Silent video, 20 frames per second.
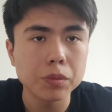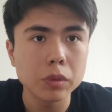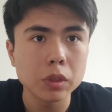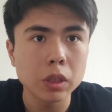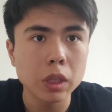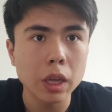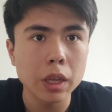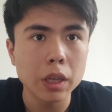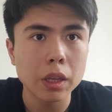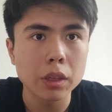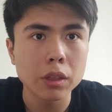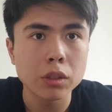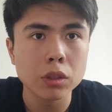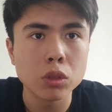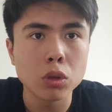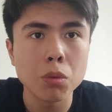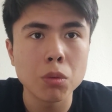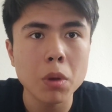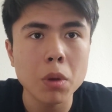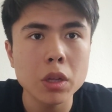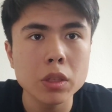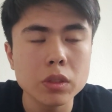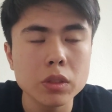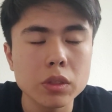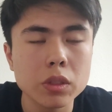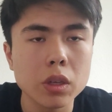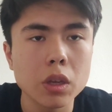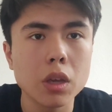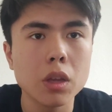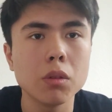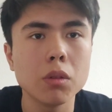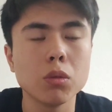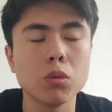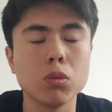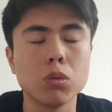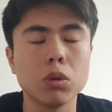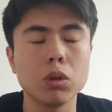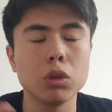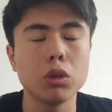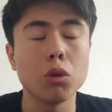like your mindset
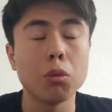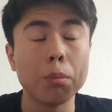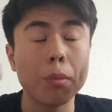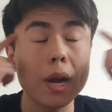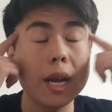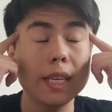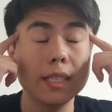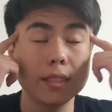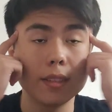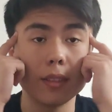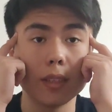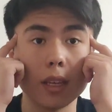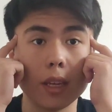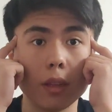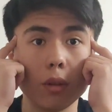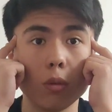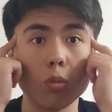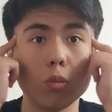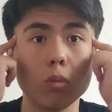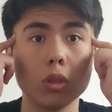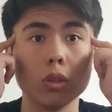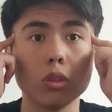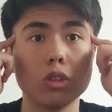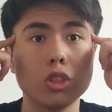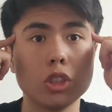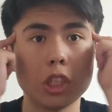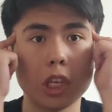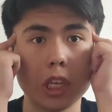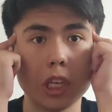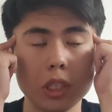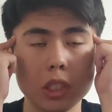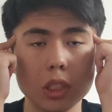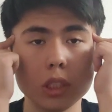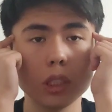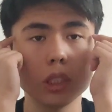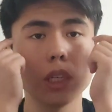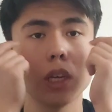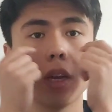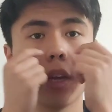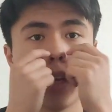will
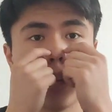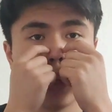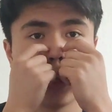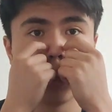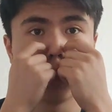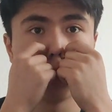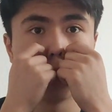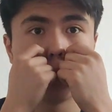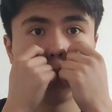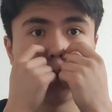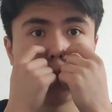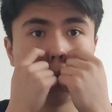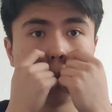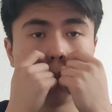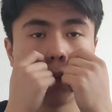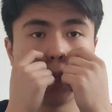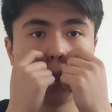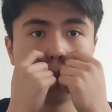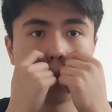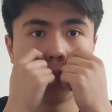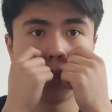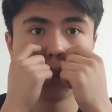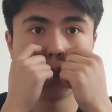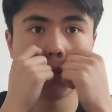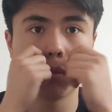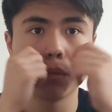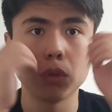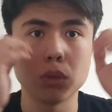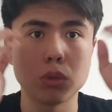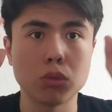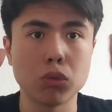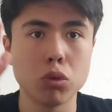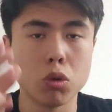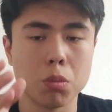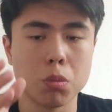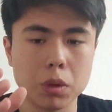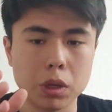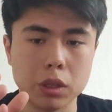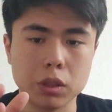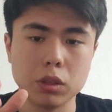change to the mindset of the
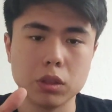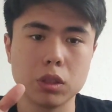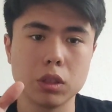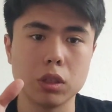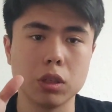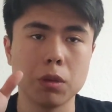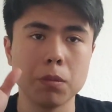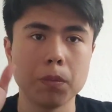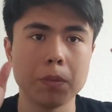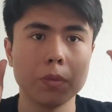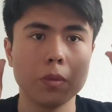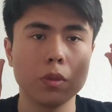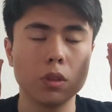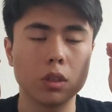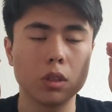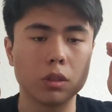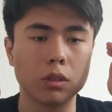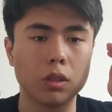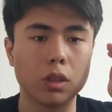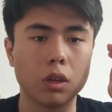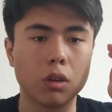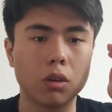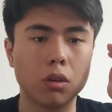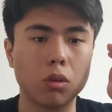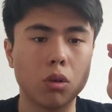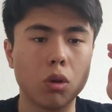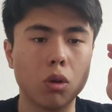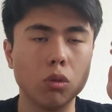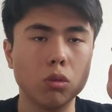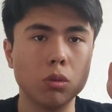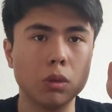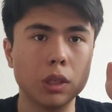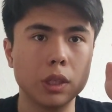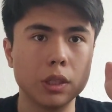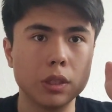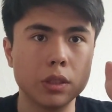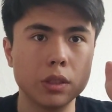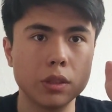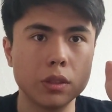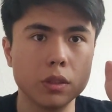group, and there are
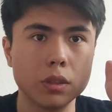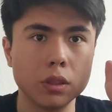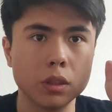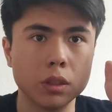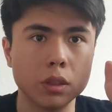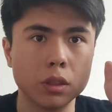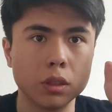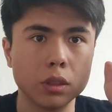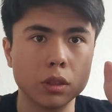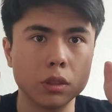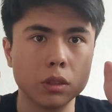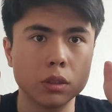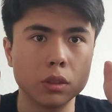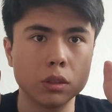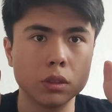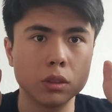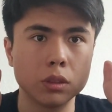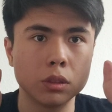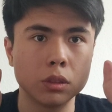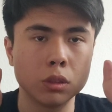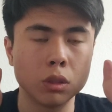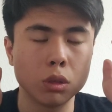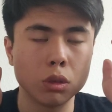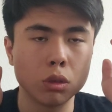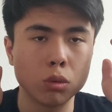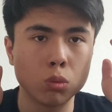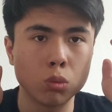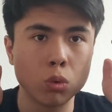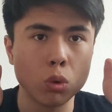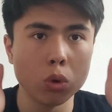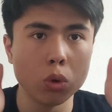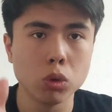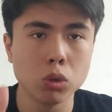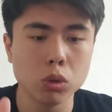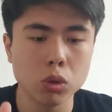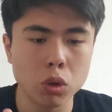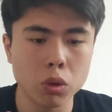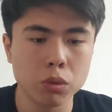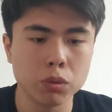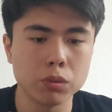always the
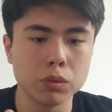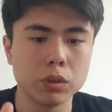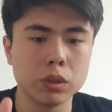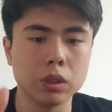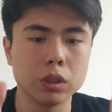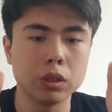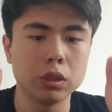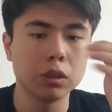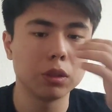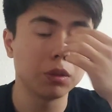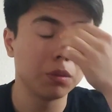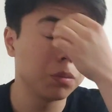rule of the